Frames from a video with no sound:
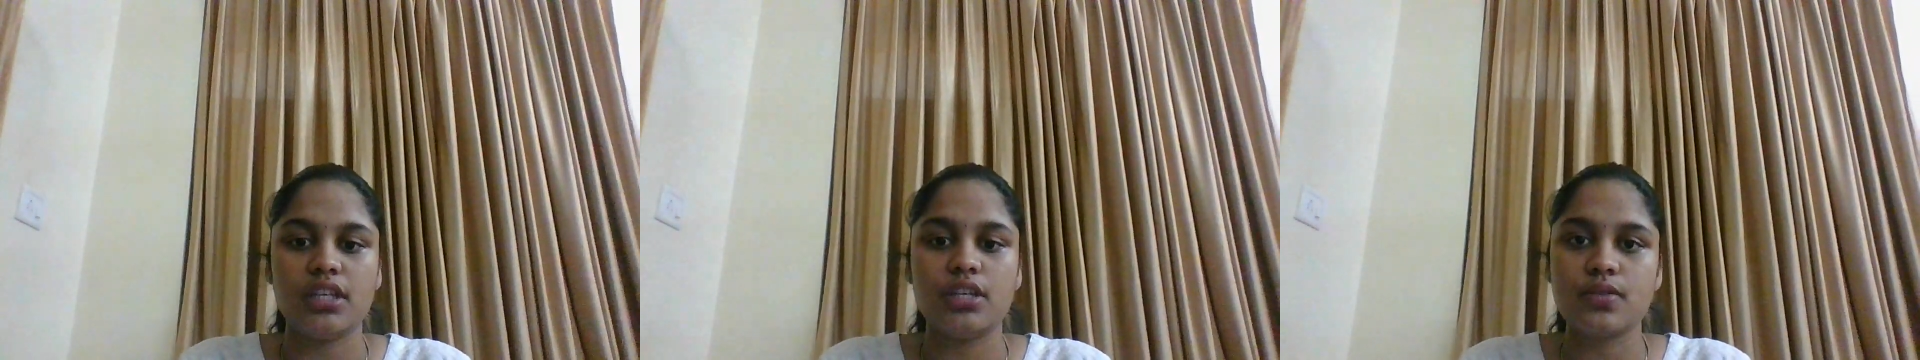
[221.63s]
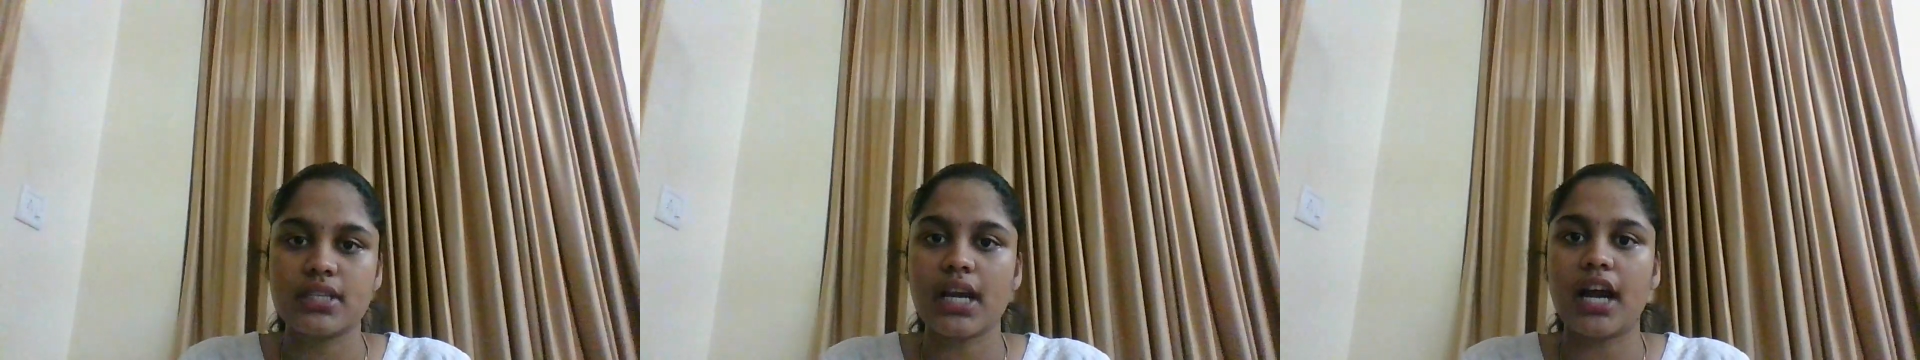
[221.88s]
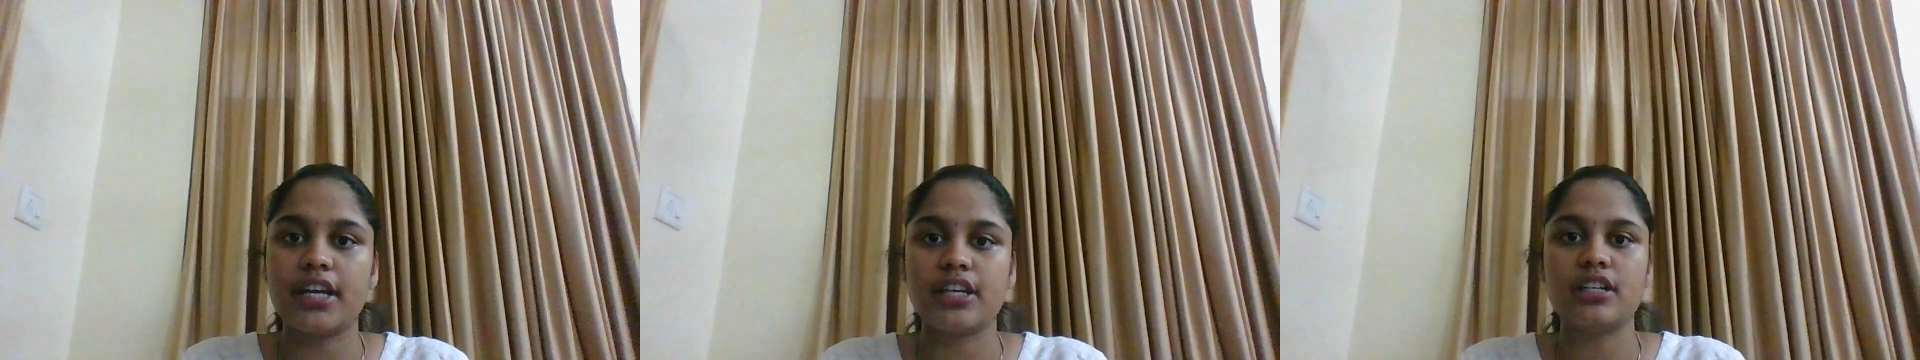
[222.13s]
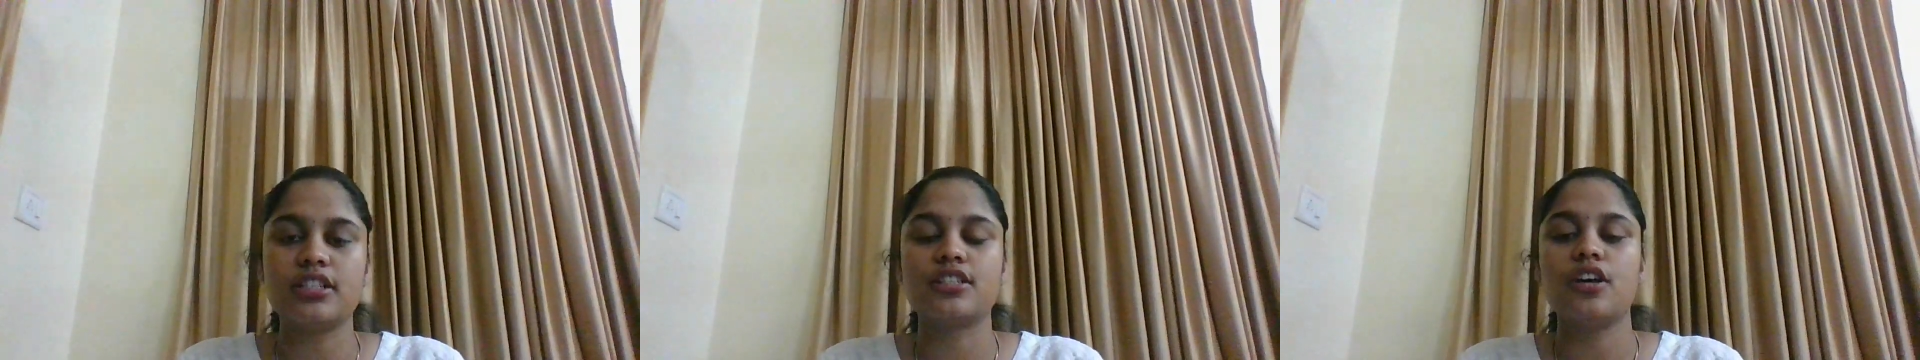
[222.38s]
using
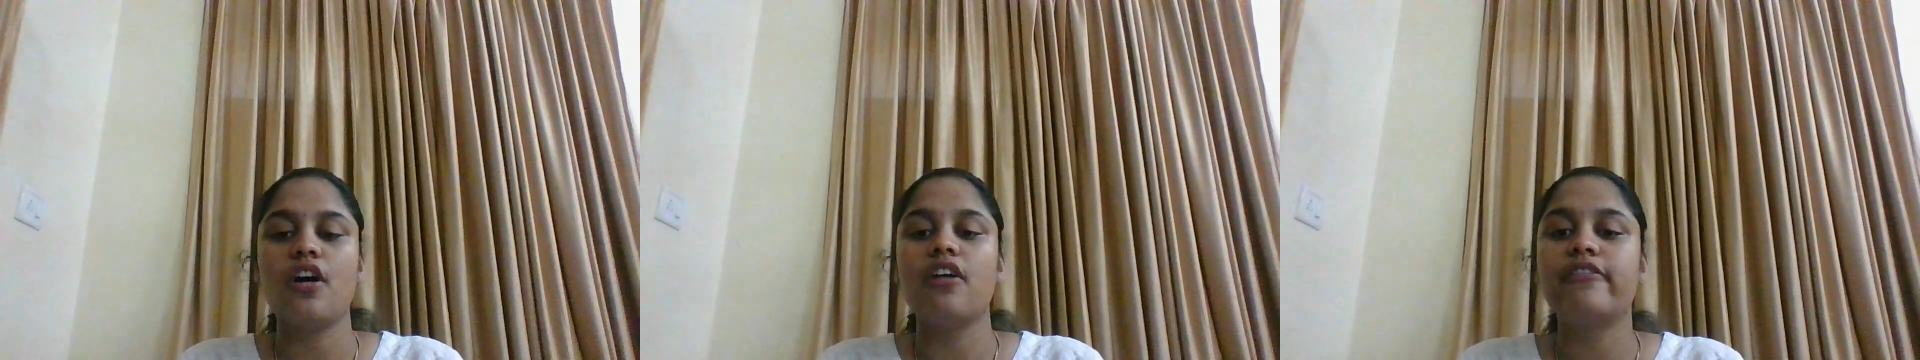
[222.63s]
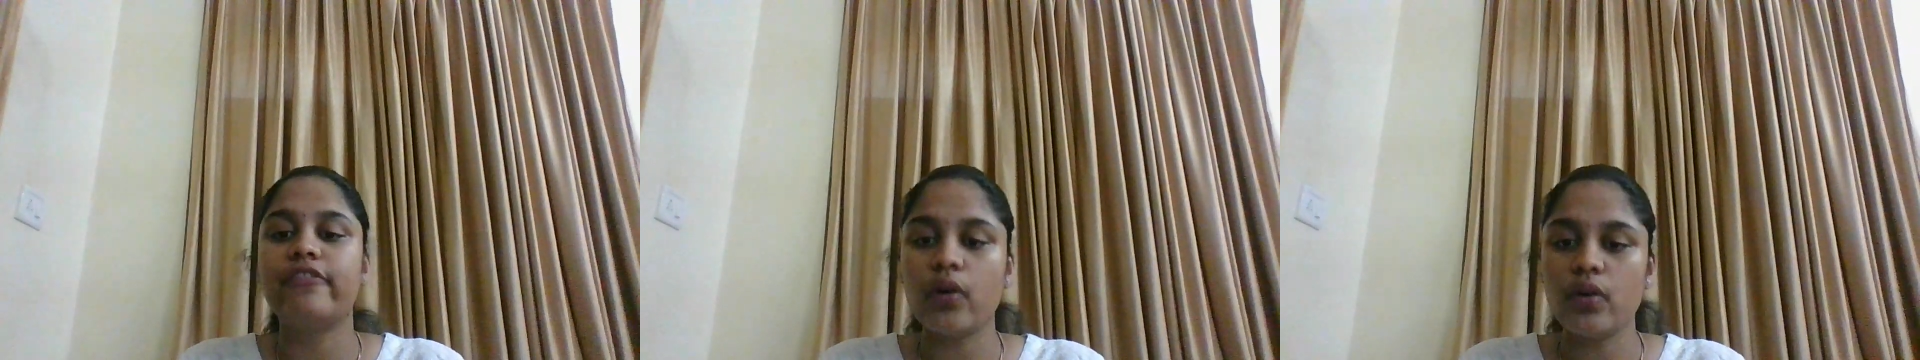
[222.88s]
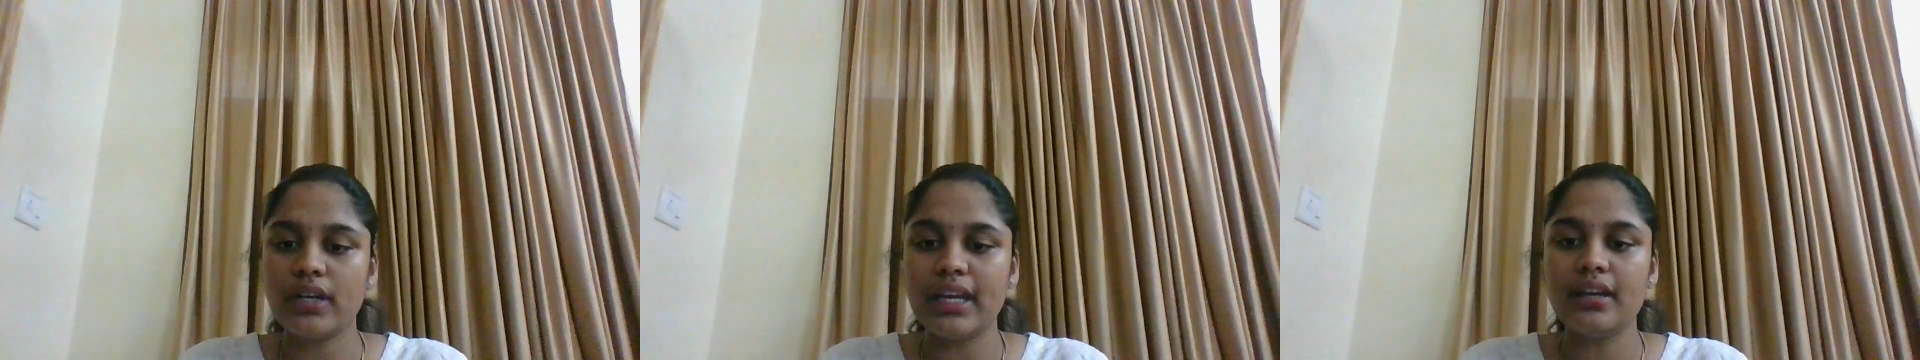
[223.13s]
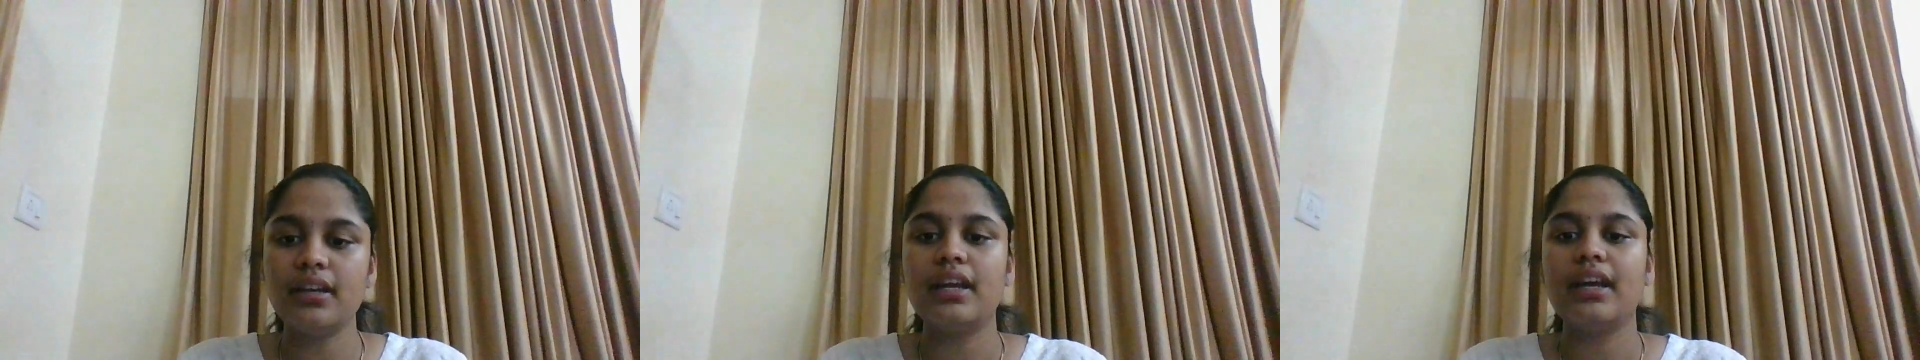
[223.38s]
Articles
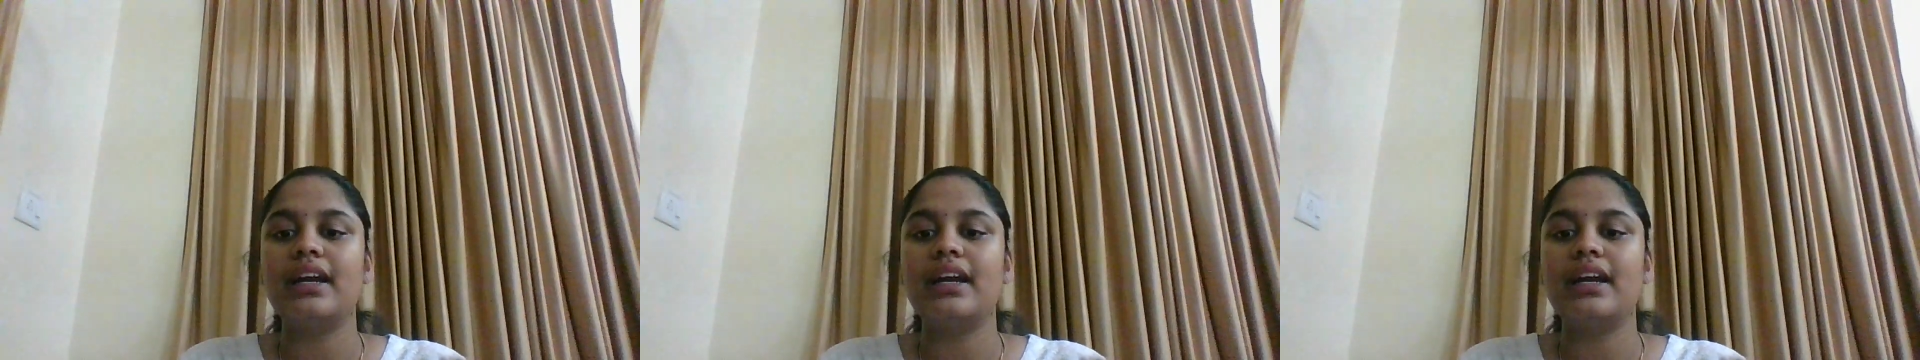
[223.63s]
14,